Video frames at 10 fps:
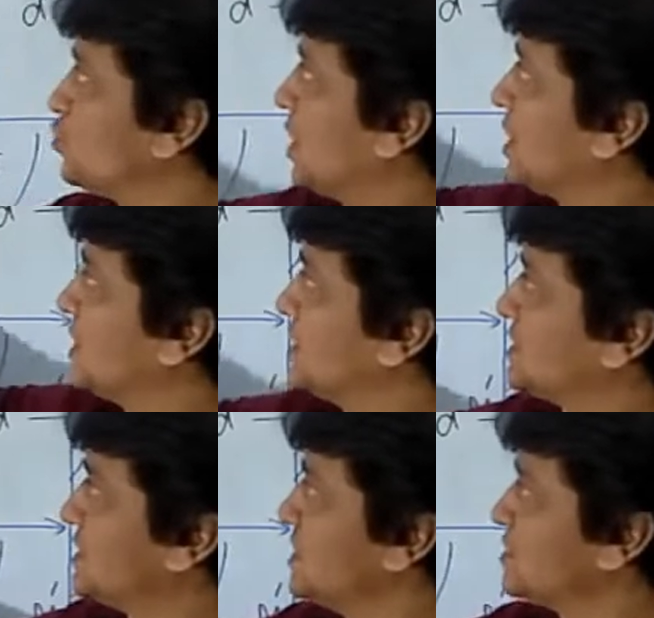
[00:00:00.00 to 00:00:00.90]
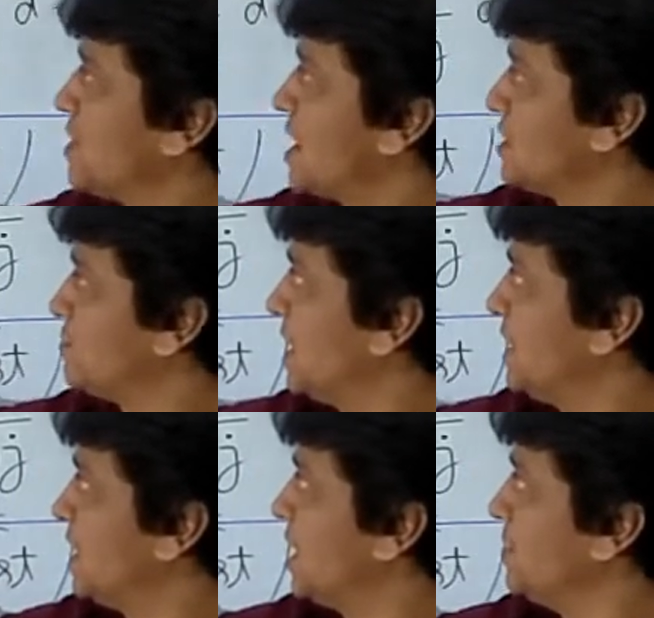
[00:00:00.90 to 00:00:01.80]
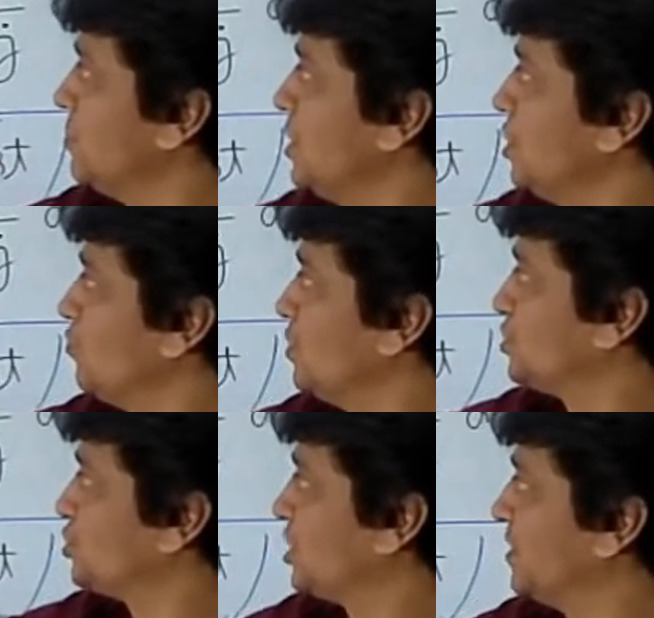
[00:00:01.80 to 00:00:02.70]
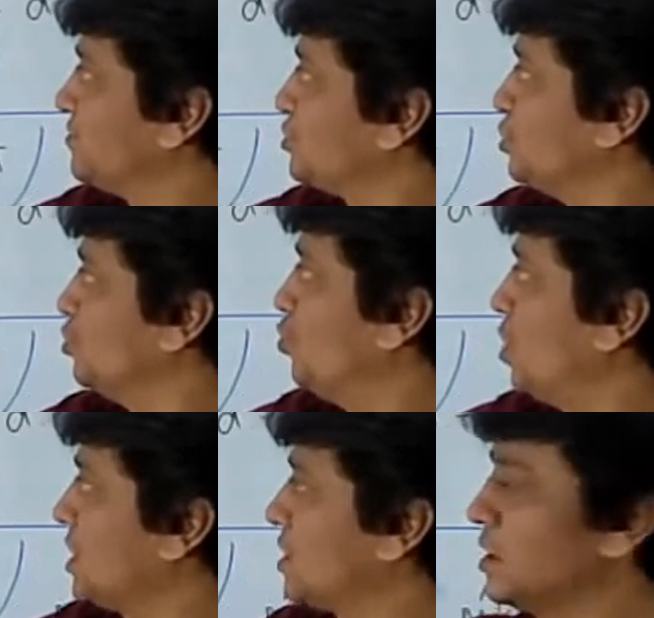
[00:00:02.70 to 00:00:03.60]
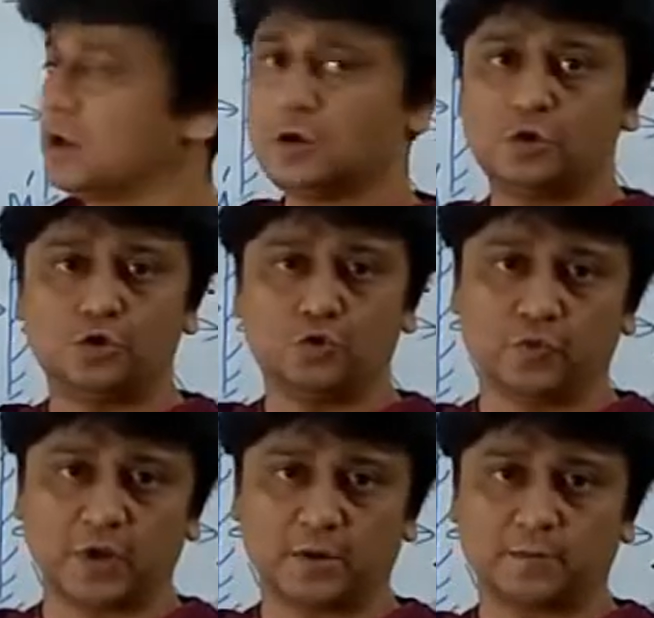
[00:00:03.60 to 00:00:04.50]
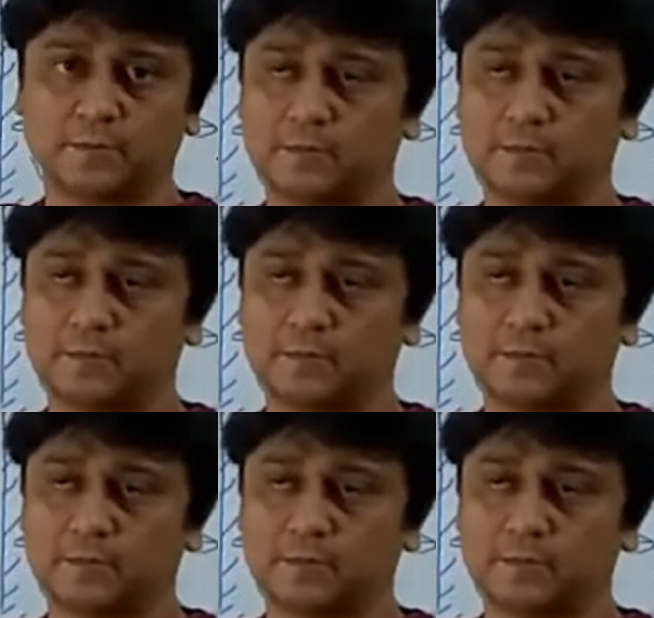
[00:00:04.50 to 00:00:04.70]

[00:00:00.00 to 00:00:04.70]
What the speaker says: what? Distance divided by time, which gives you what? 2v.